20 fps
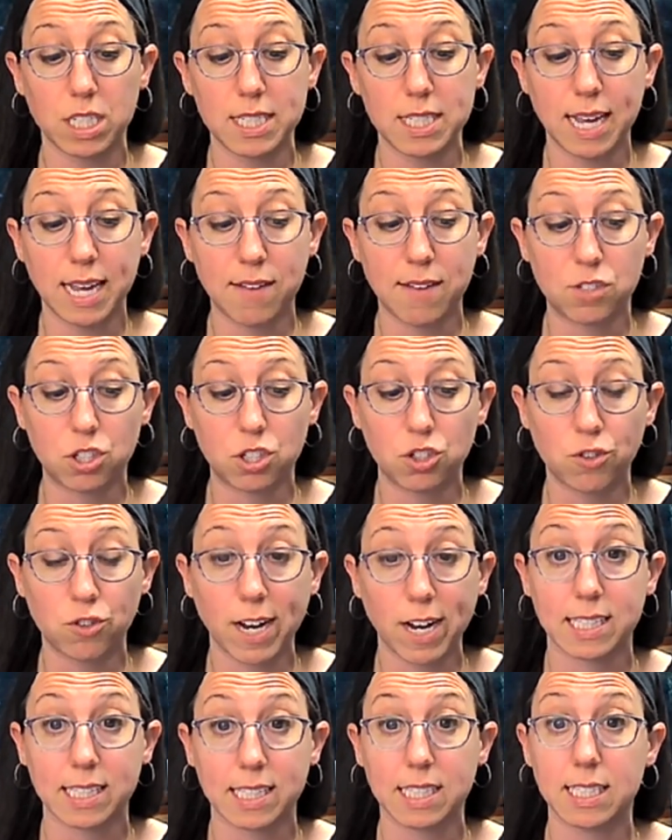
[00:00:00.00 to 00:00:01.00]
have
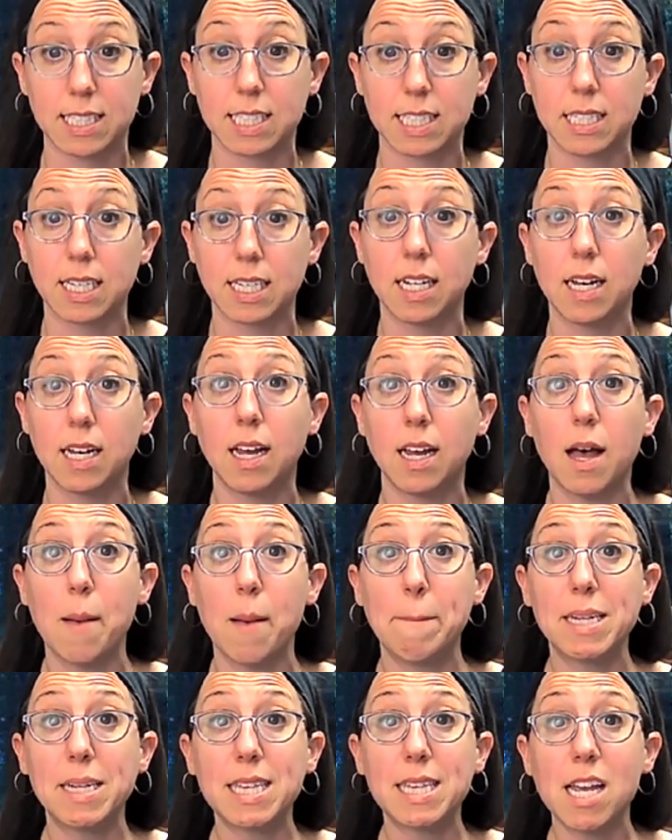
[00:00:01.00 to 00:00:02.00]
strengths,
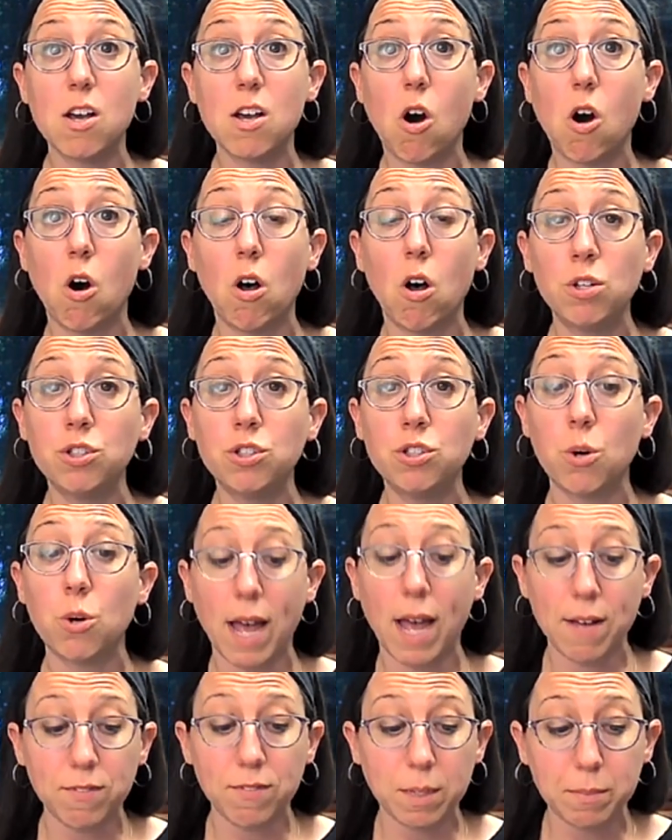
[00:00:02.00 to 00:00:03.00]
but they also
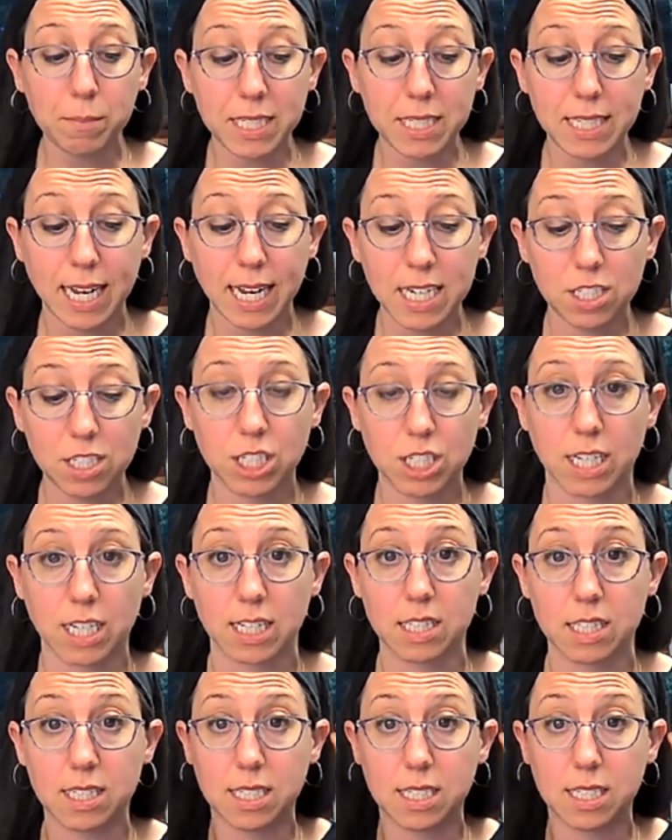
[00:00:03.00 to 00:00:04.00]
have
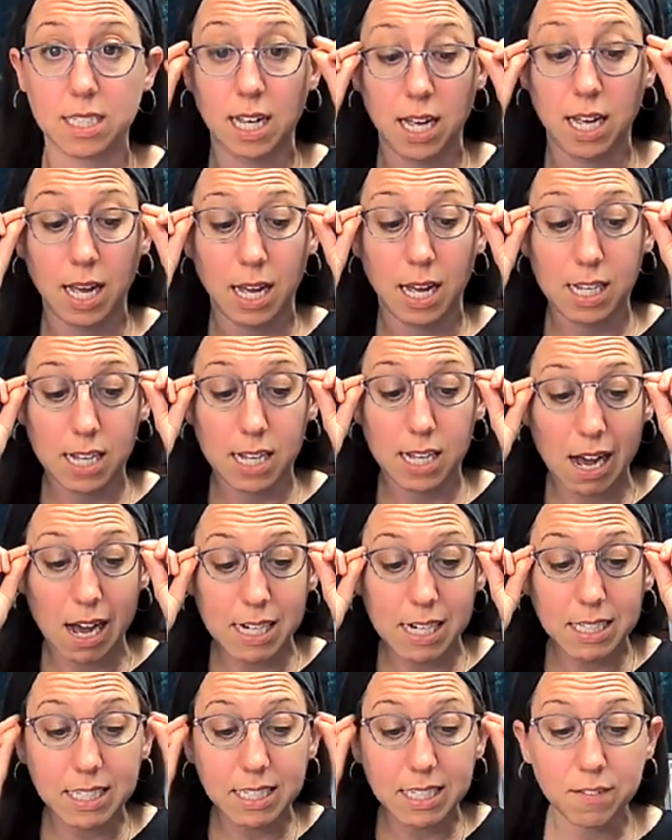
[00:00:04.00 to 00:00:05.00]
limitations.
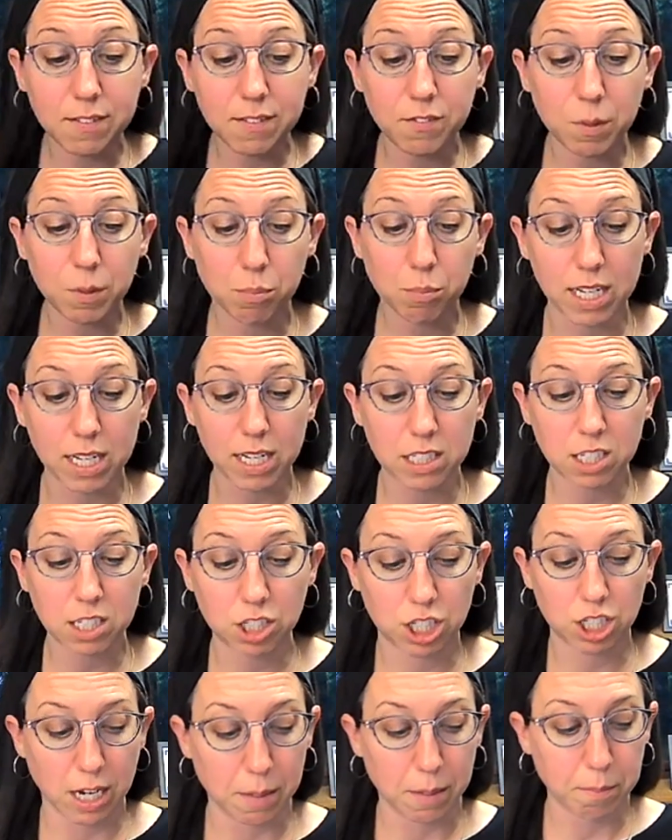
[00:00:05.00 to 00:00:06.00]
Cognitive
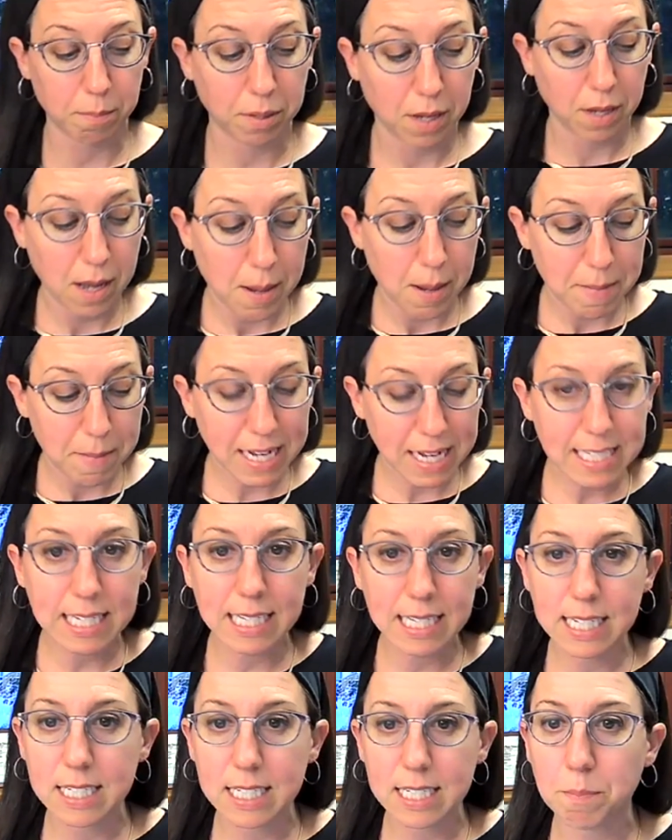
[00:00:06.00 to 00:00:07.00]
apprenticeship makes it
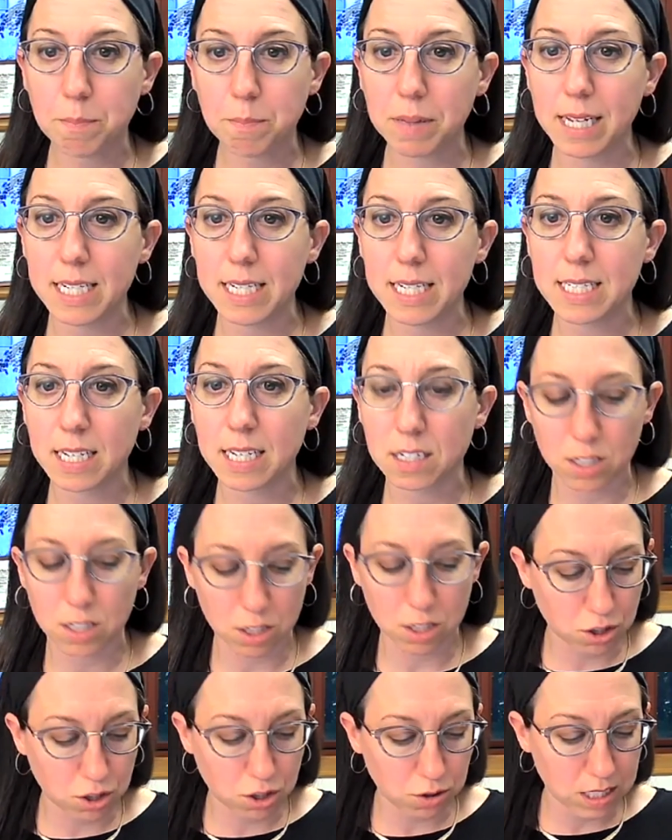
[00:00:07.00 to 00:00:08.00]
explicit to the
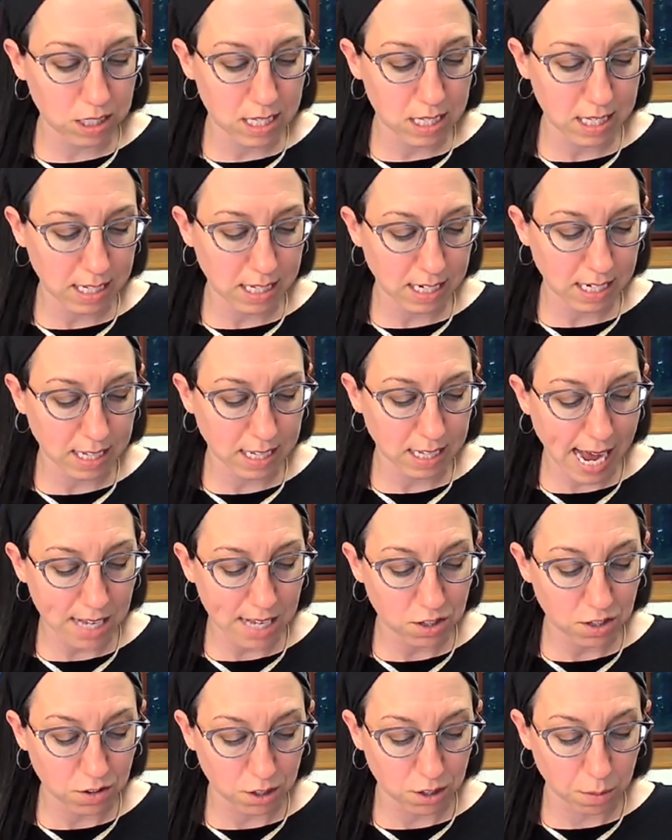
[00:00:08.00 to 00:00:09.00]
students in the
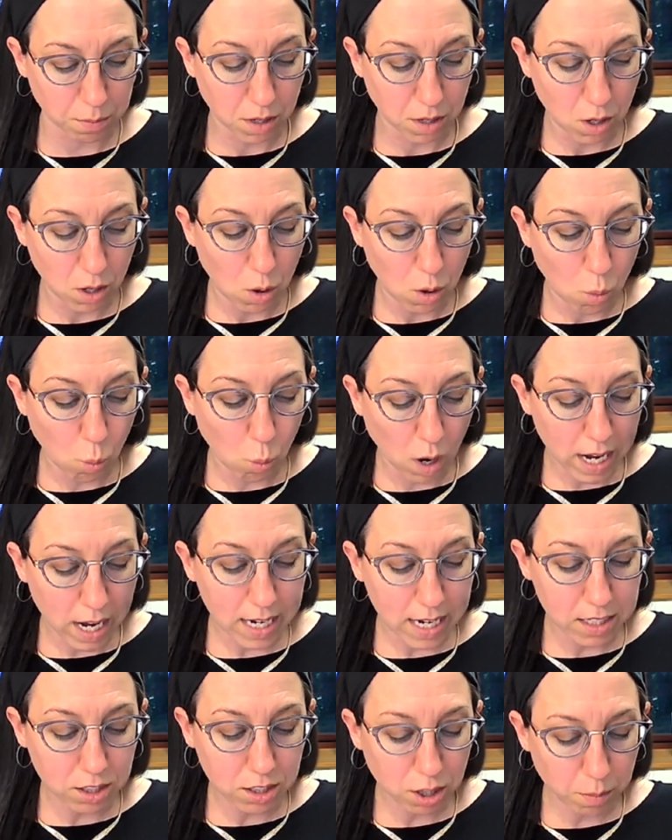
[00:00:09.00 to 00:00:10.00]
classroom what
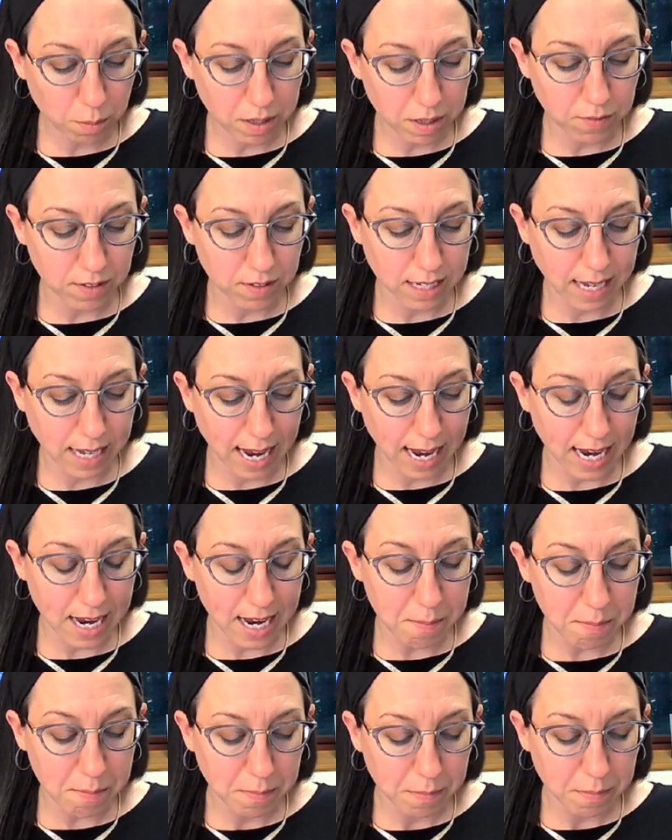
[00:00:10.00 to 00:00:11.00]
interpretive game
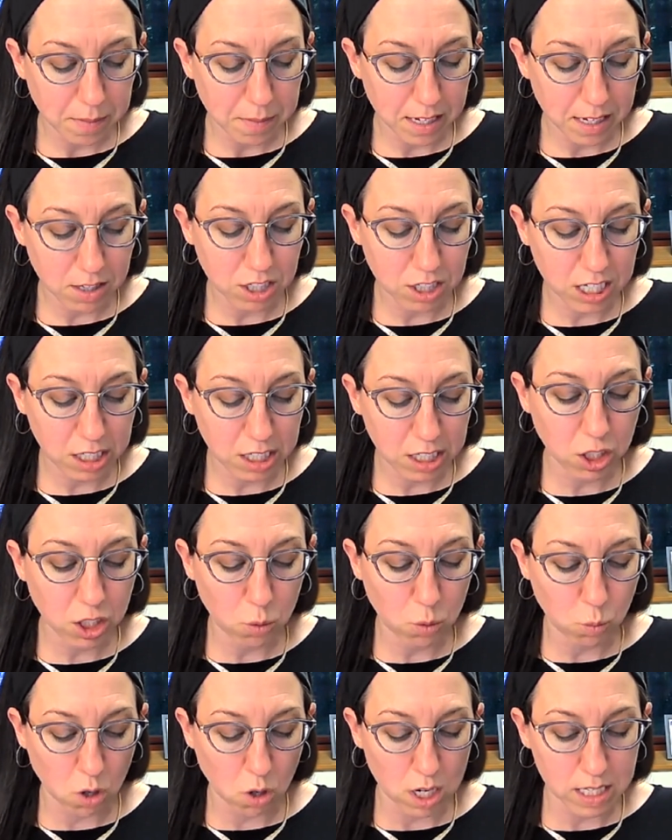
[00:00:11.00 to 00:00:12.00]
their teacher
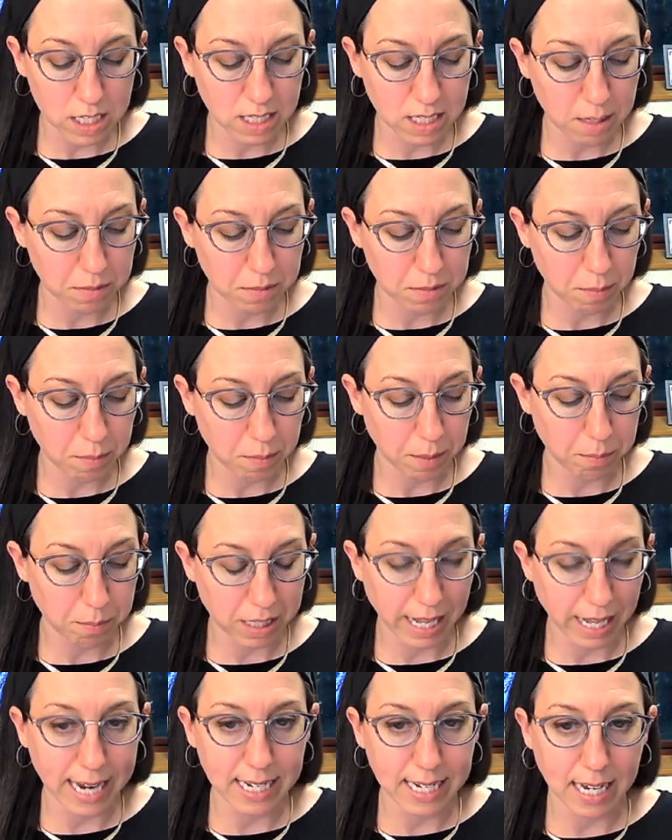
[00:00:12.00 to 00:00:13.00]
wants them to be
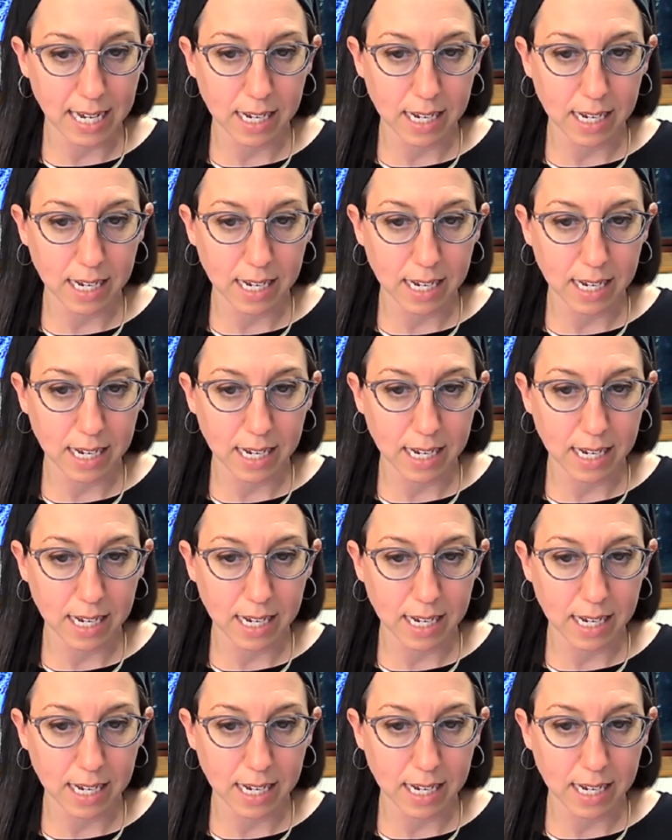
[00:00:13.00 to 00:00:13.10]
playing.